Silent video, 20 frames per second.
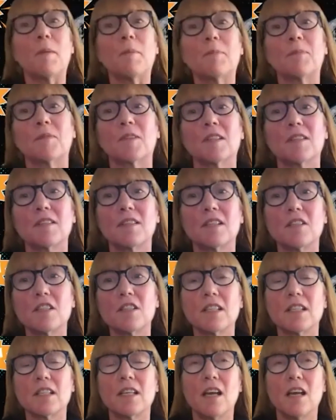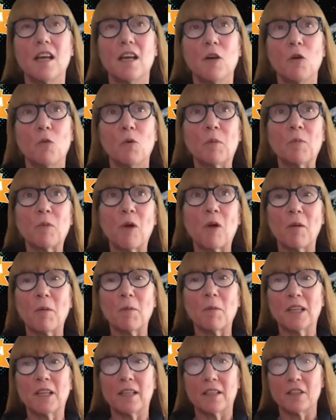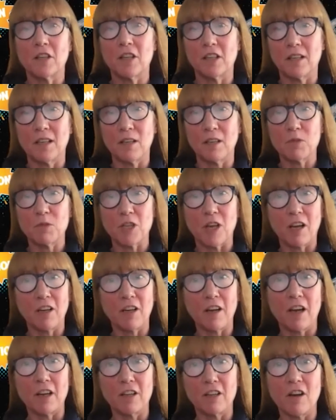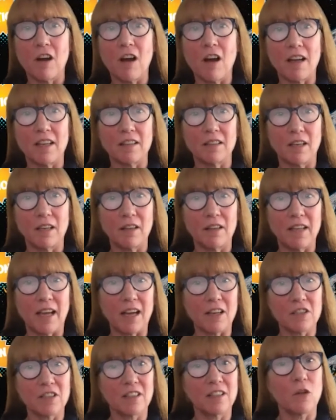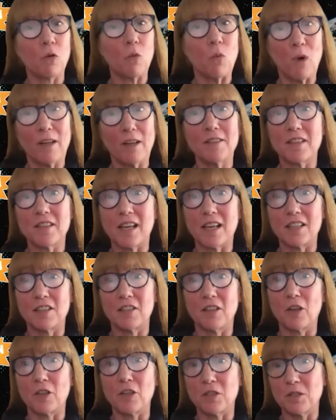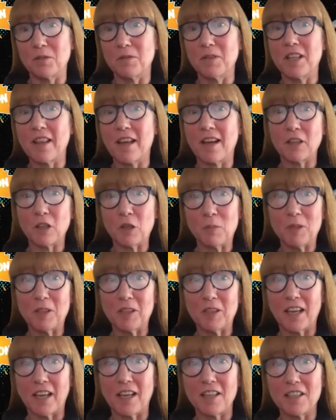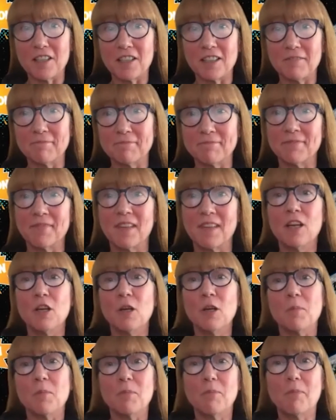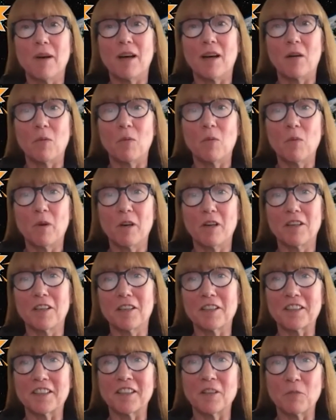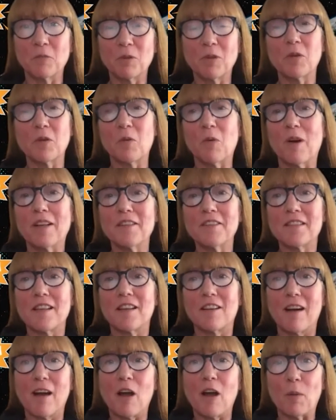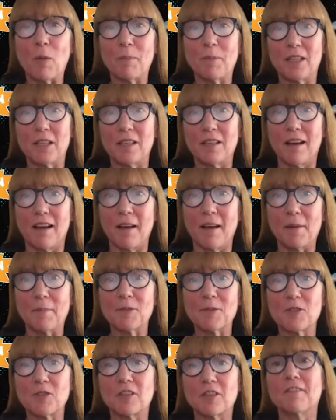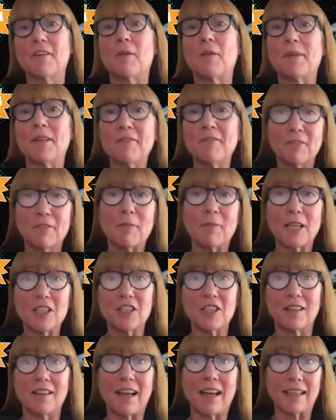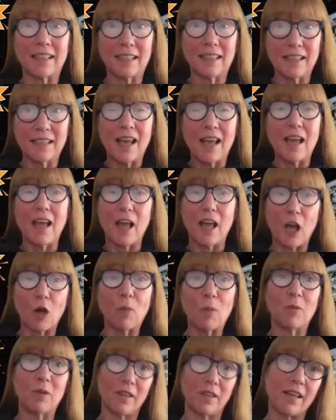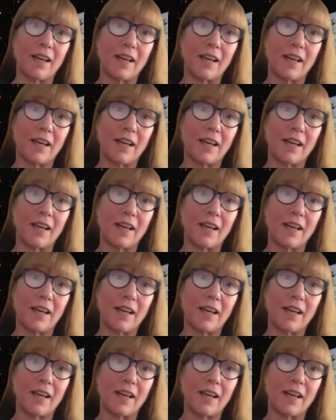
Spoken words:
Essentially, we're probably like Sean and I are not actually the ones that are doing that communication, but we're the ones that are helping serve up information that can help with that